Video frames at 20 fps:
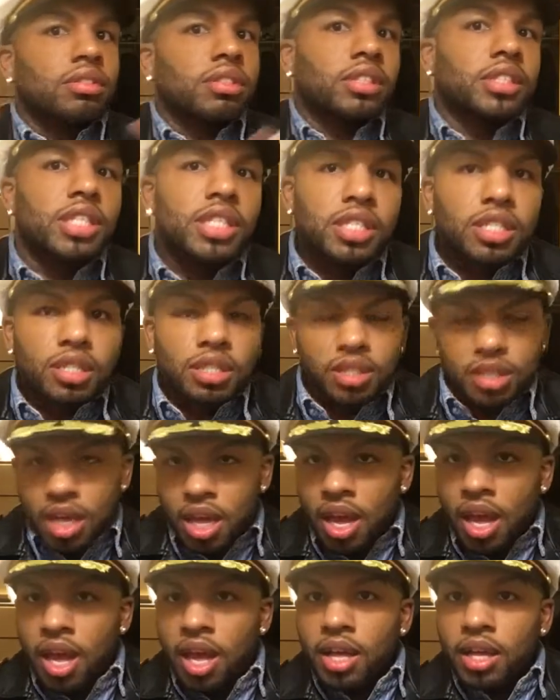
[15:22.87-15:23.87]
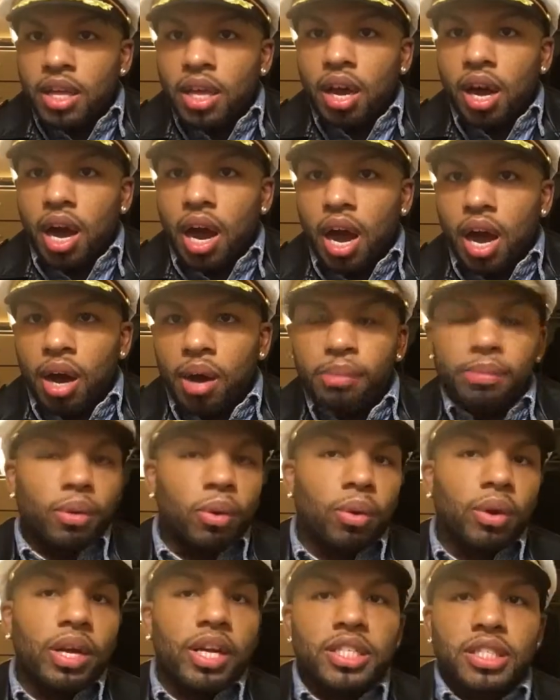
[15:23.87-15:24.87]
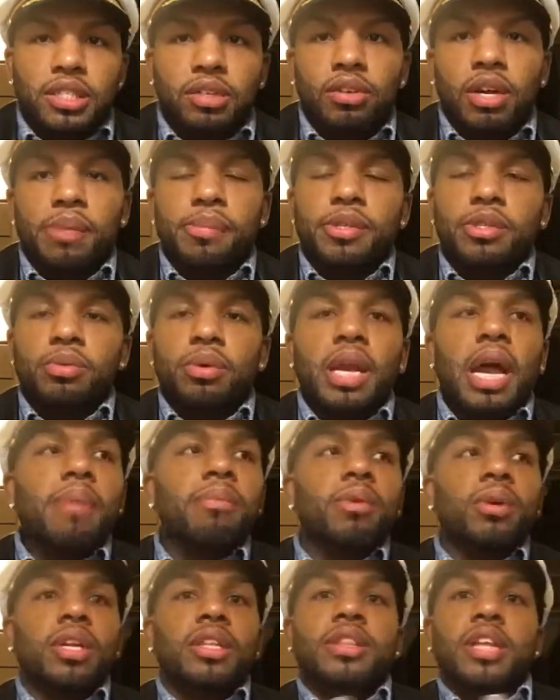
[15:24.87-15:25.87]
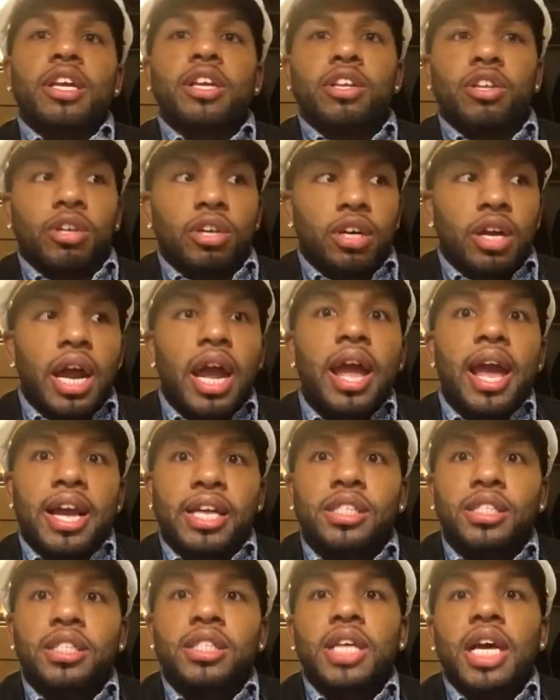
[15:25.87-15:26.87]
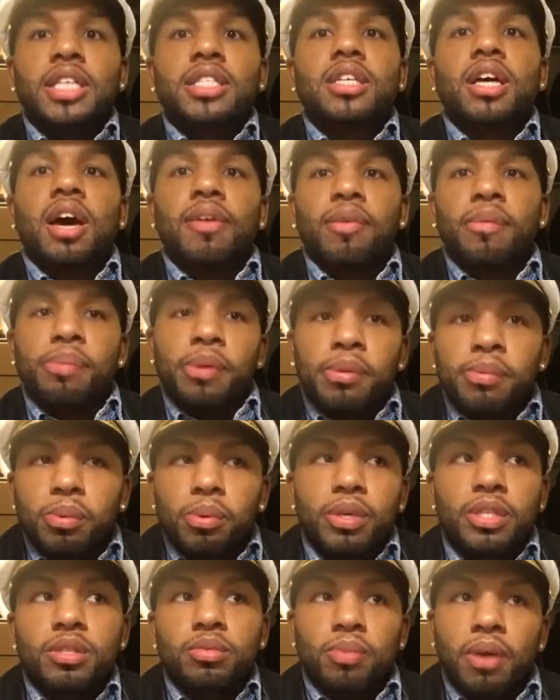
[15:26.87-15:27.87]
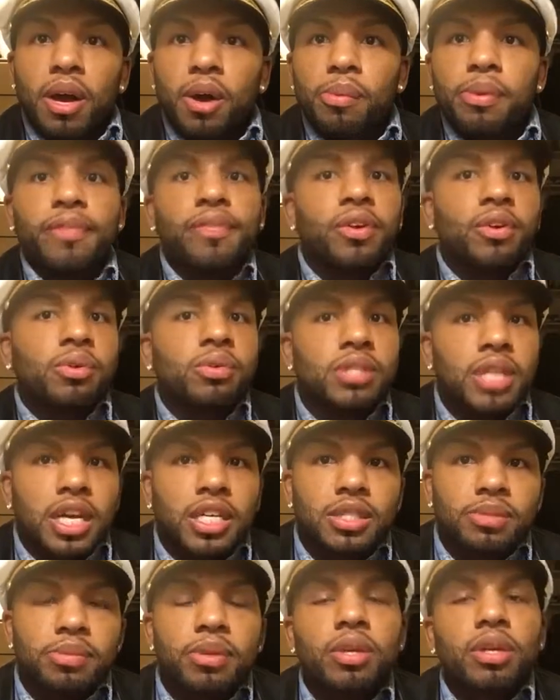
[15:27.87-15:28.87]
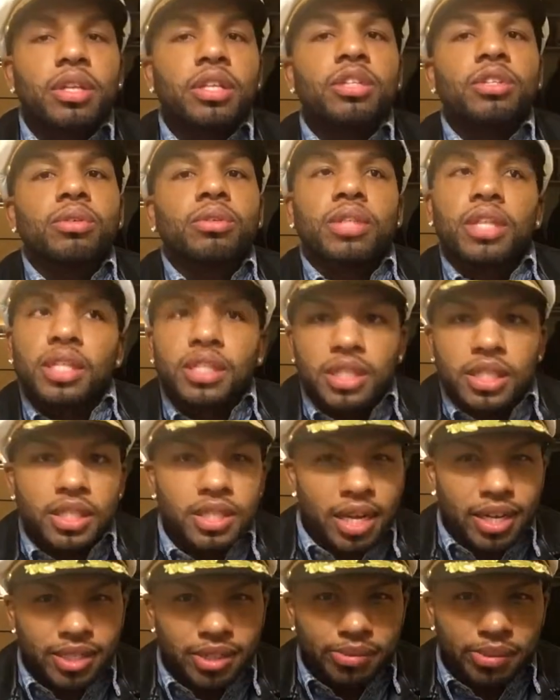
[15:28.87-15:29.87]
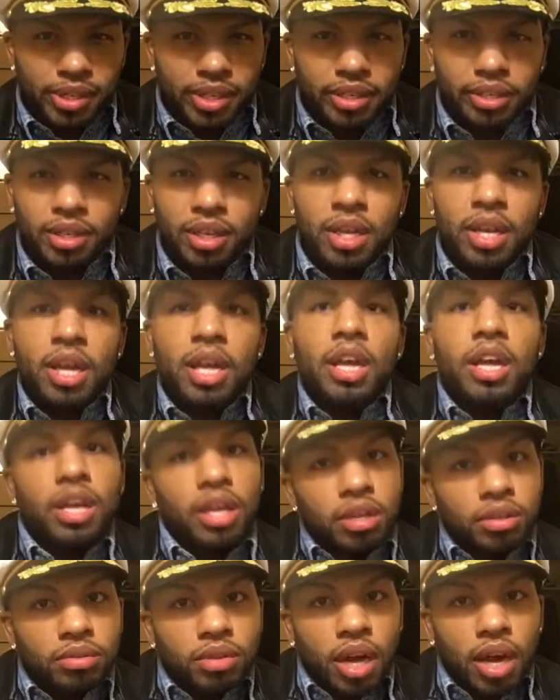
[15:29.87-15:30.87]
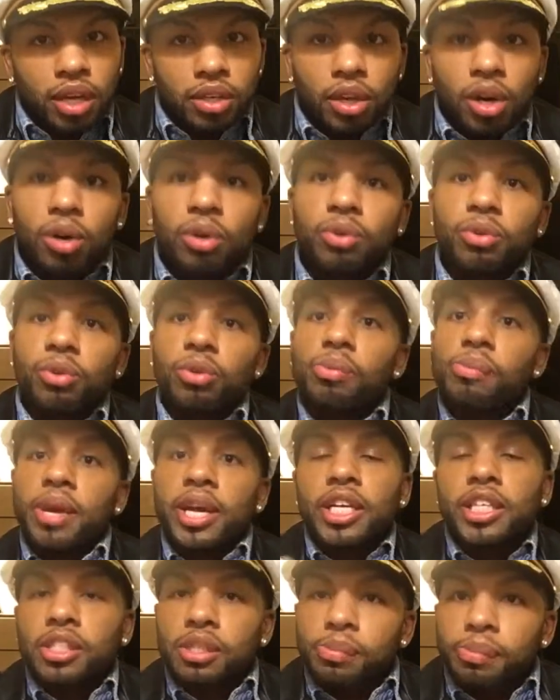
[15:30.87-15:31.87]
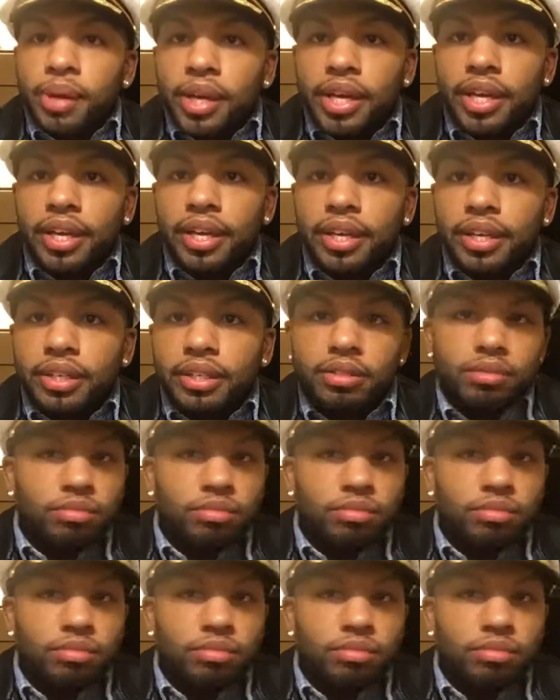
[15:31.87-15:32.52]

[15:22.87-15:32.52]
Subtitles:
just on Instagram and Twitter. I'm going to think you're actually texting other people as well before you text me, and you didn't just text me. Hello, you made your bed.